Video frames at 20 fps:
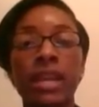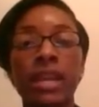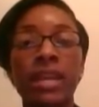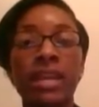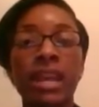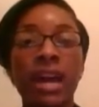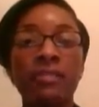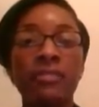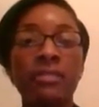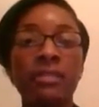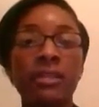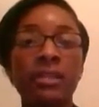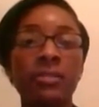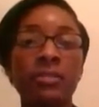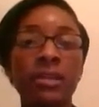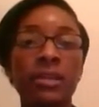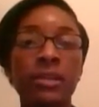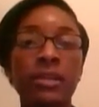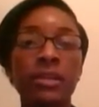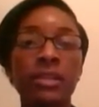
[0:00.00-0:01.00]
in African
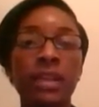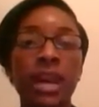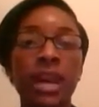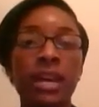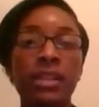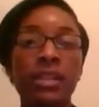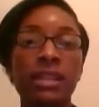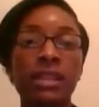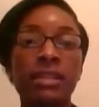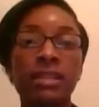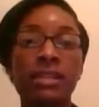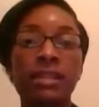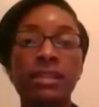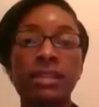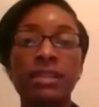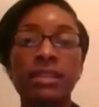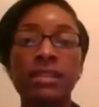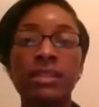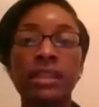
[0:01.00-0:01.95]
American adolescents in